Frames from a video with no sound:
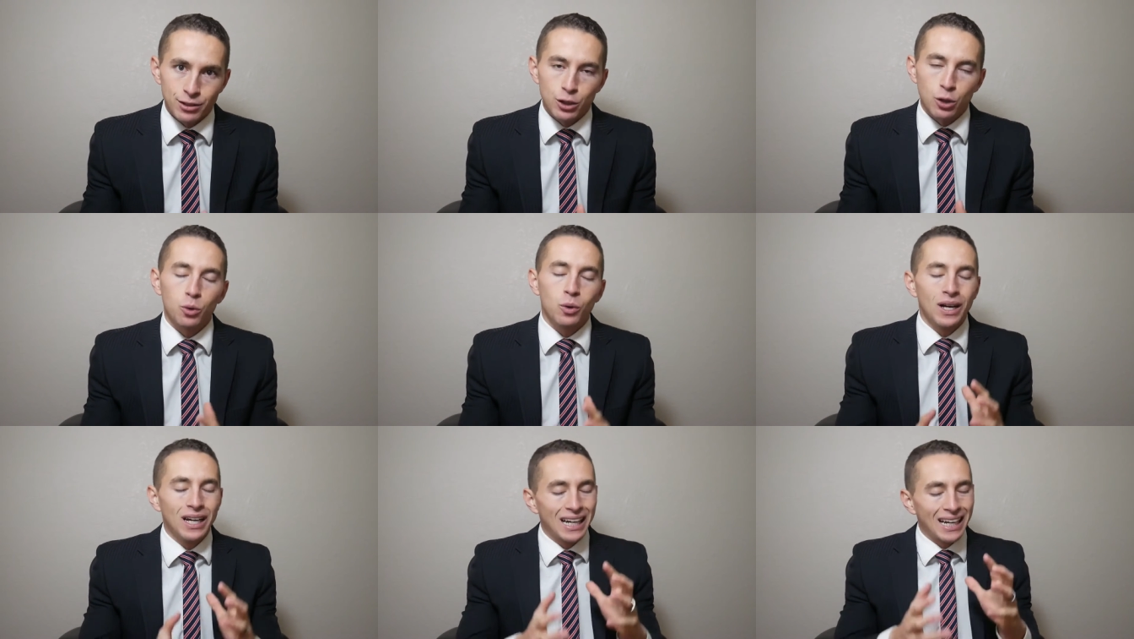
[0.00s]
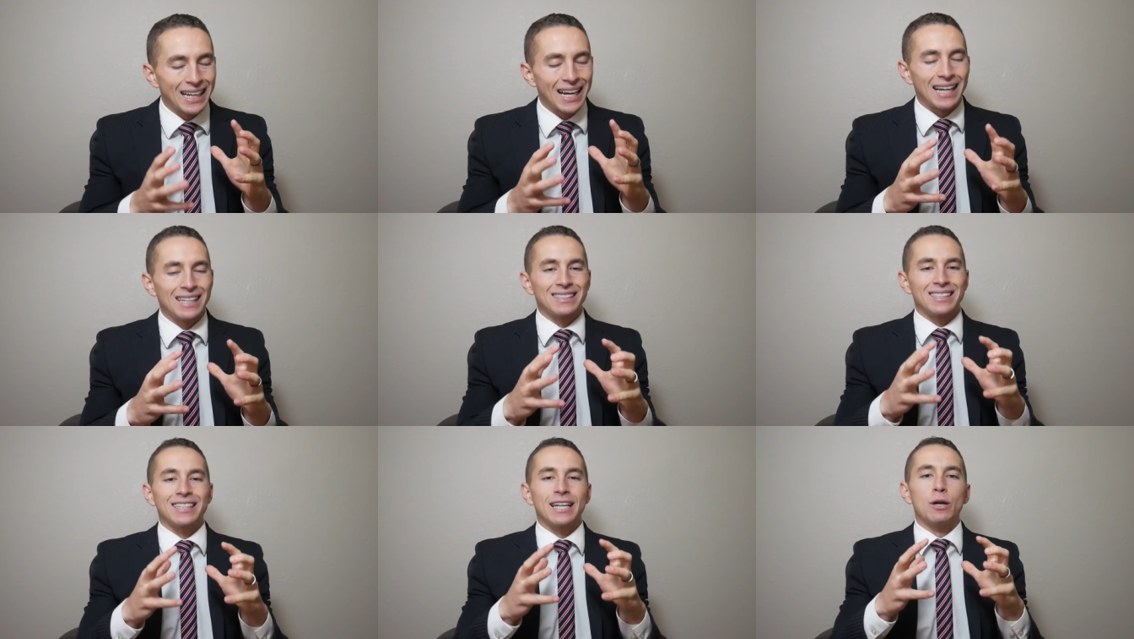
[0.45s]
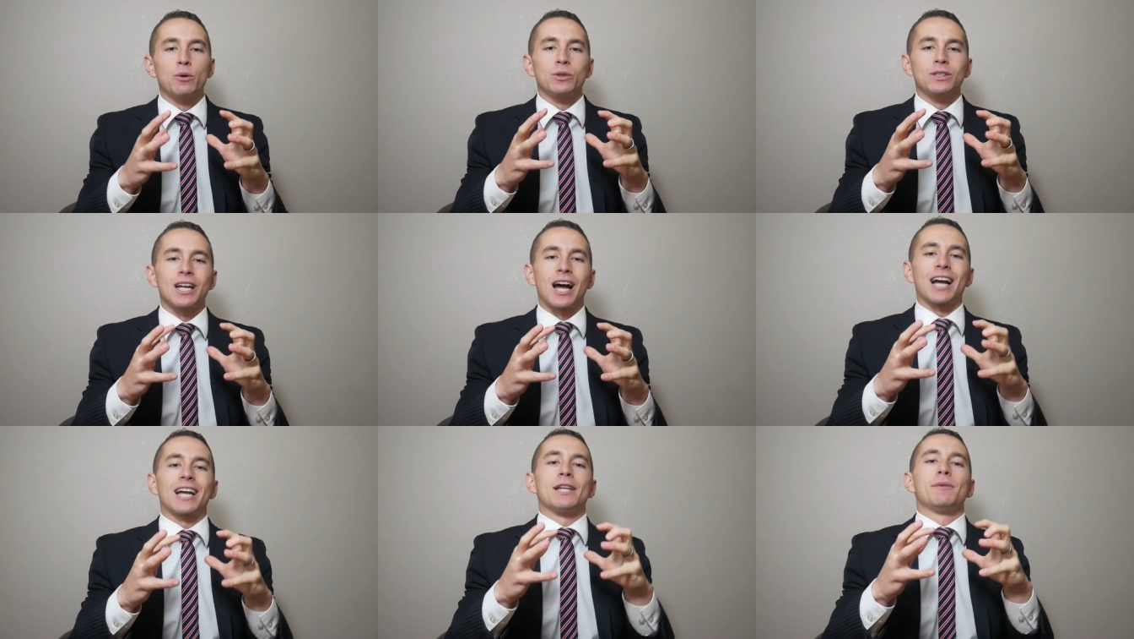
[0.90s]
So again, today
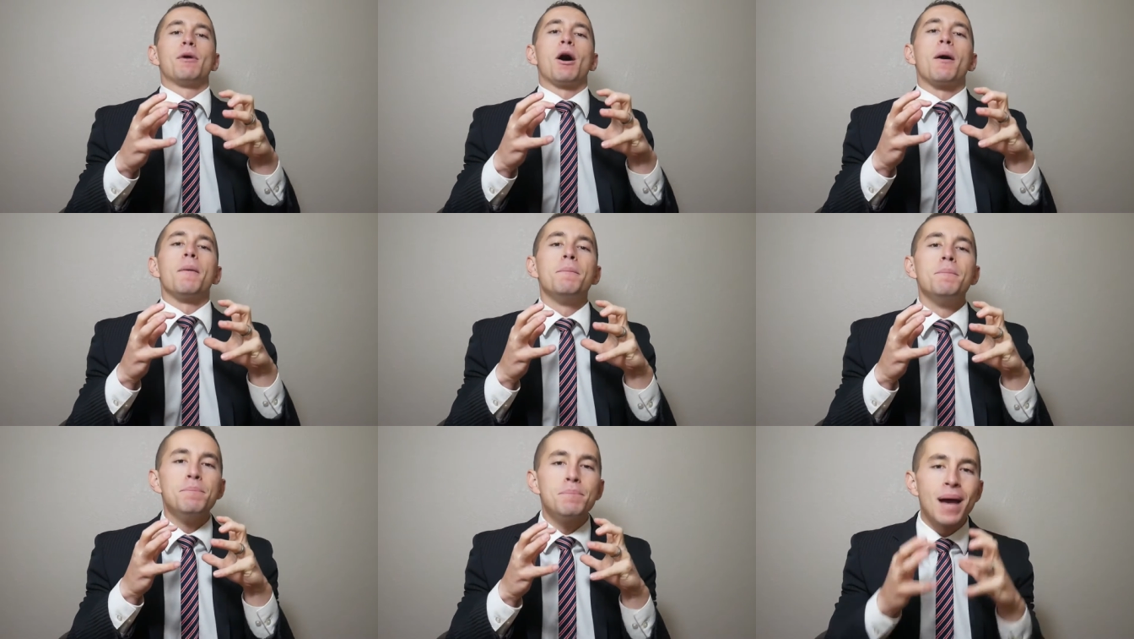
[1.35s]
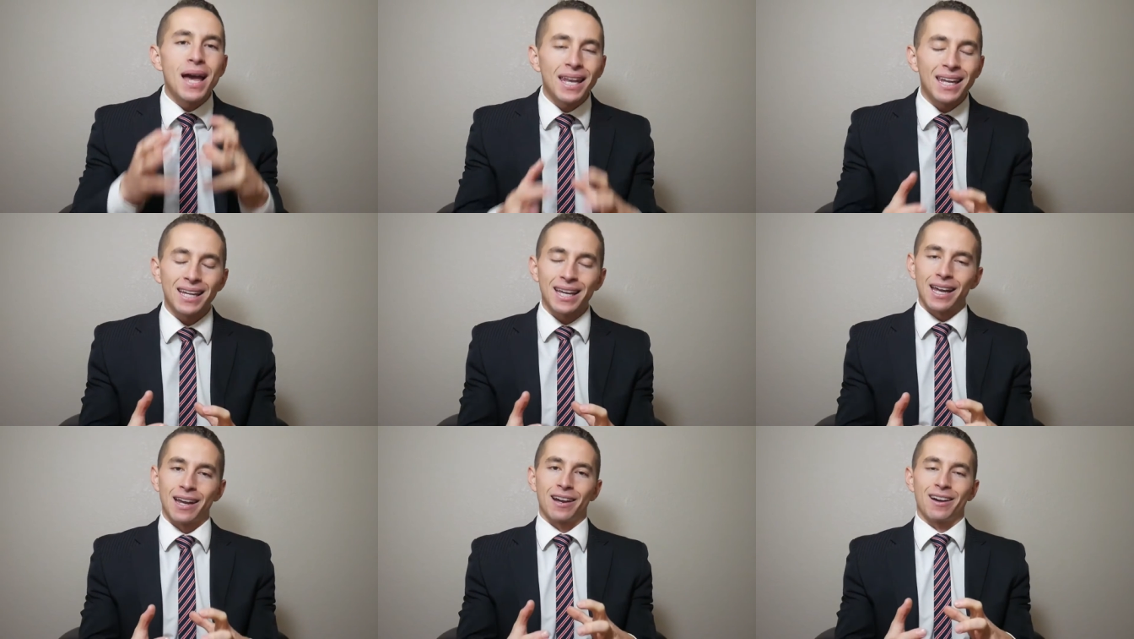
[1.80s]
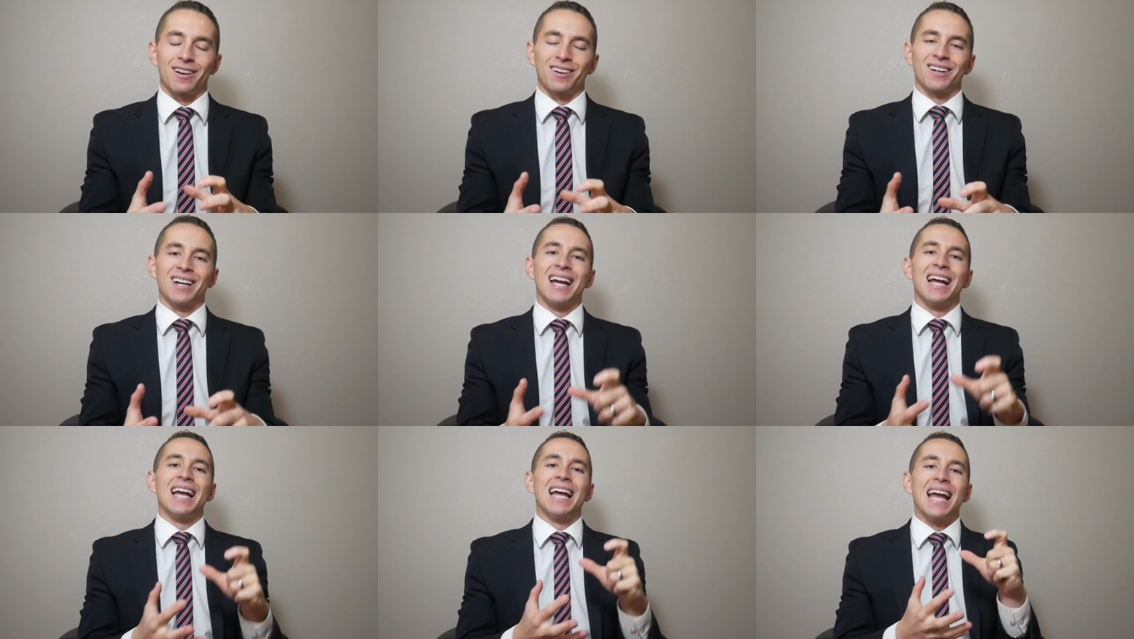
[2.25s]
we're talking about
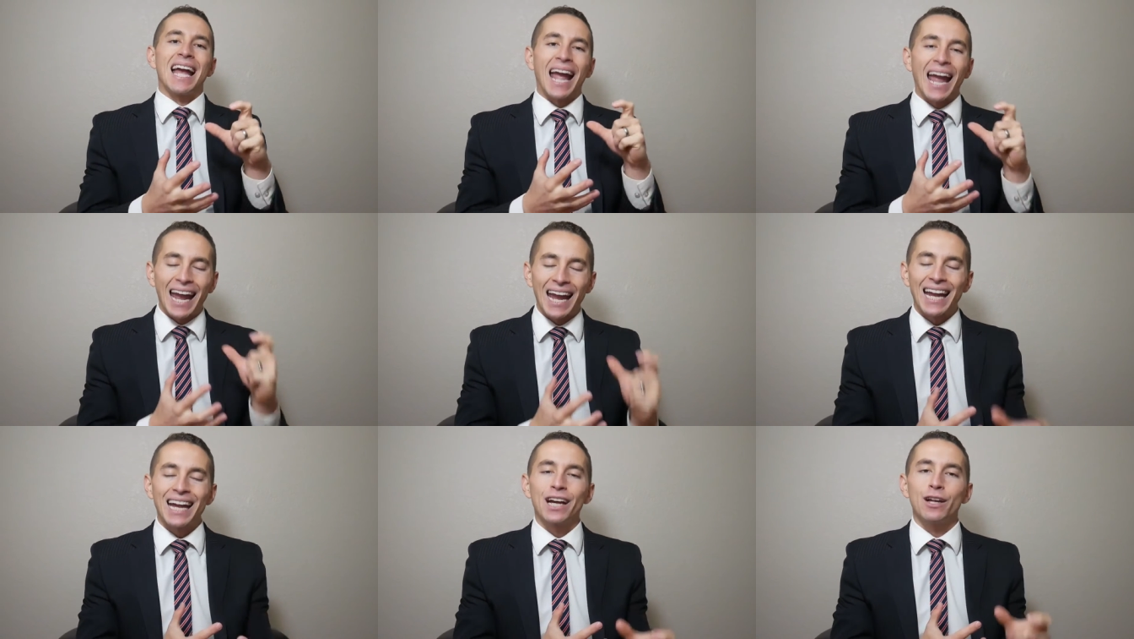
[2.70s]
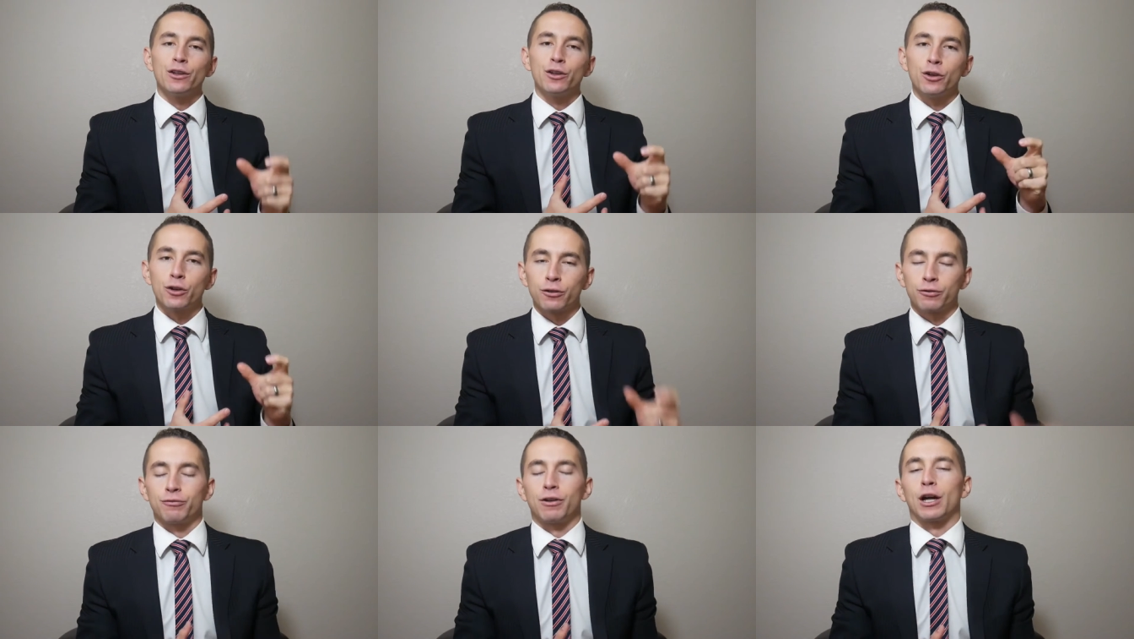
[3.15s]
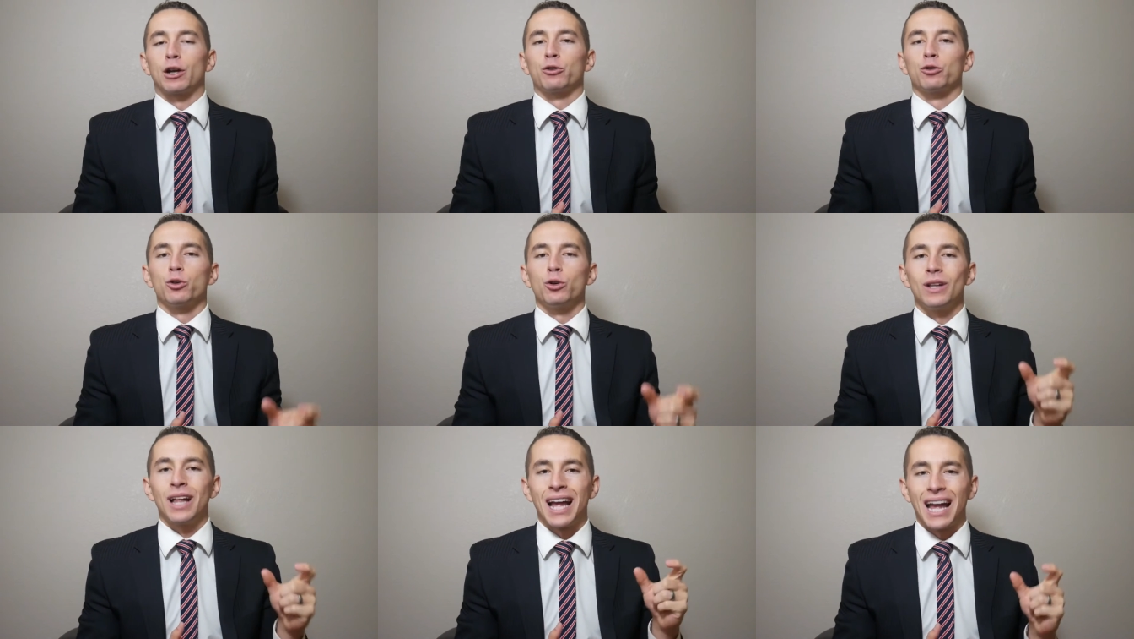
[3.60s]
Medicare and your
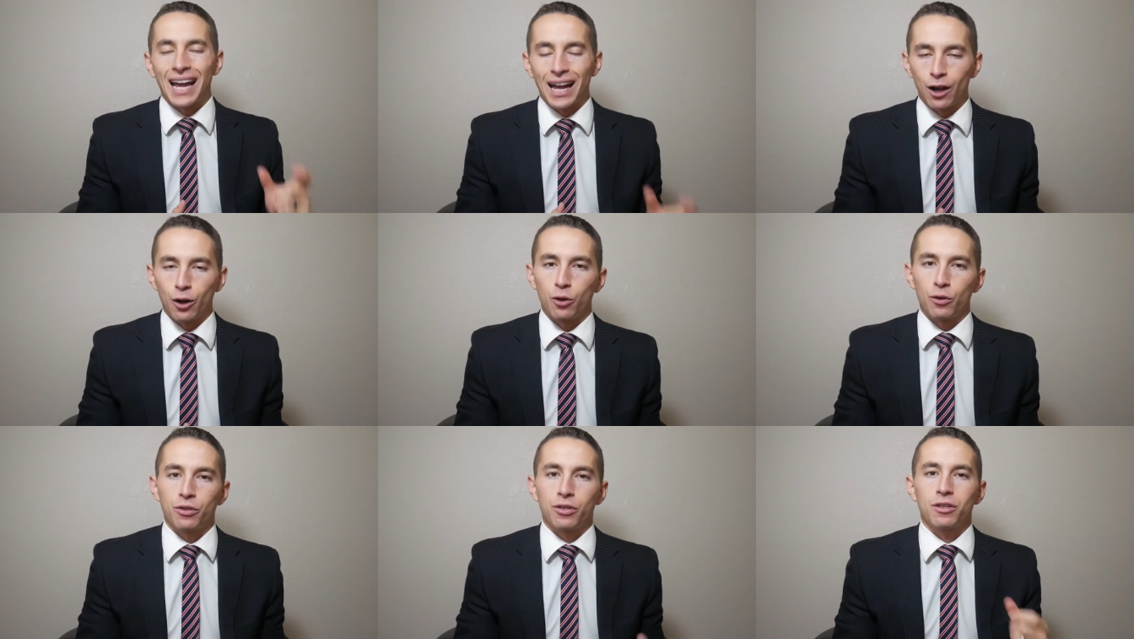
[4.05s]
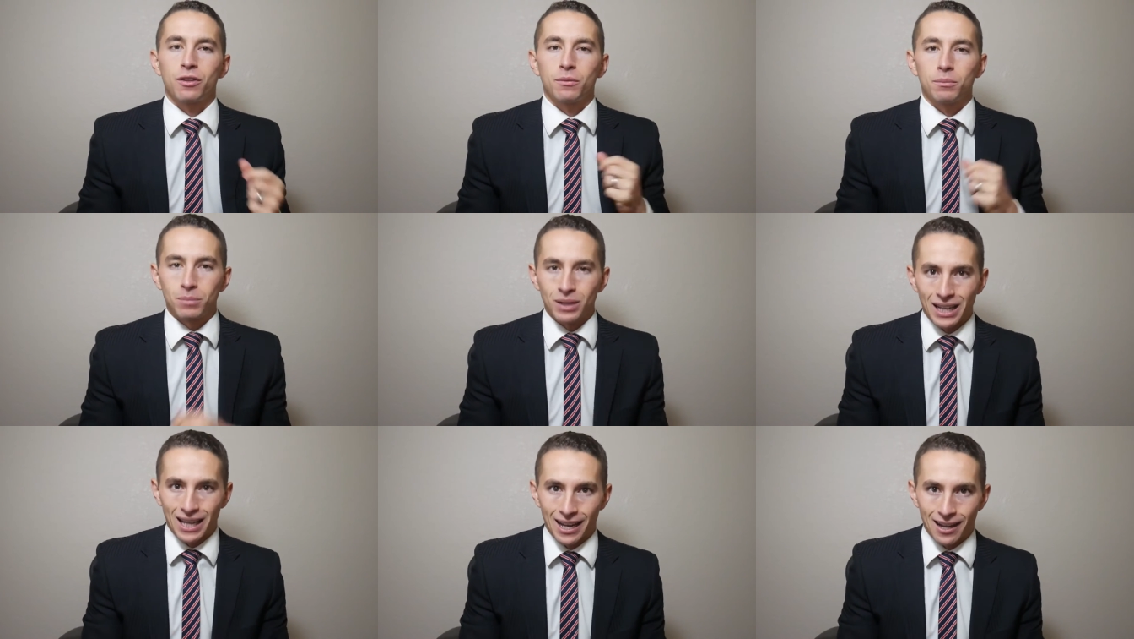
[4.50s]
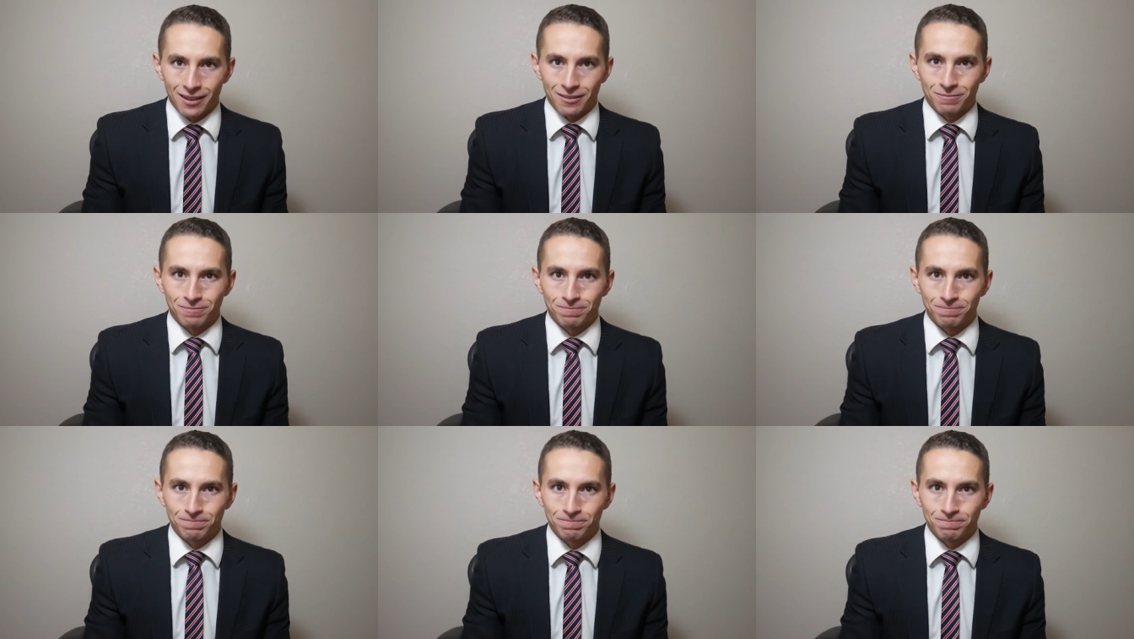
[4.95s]
federal health plan.